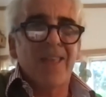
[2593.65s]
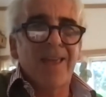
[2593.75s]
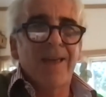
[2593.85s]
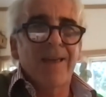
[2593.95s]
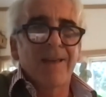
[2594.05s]

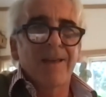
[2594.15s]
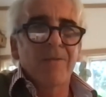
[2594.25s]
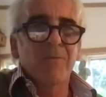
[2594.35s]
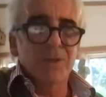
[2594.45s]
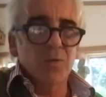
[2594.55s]
there
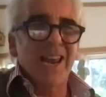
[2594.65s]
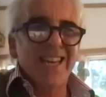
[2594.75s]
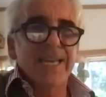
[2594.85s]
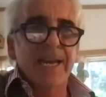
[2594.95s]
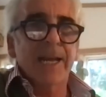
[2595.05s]
which we're
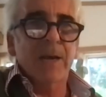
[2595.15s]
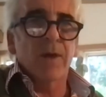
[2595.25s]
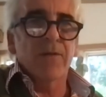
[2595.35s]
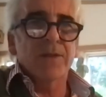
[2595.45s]
dealing with.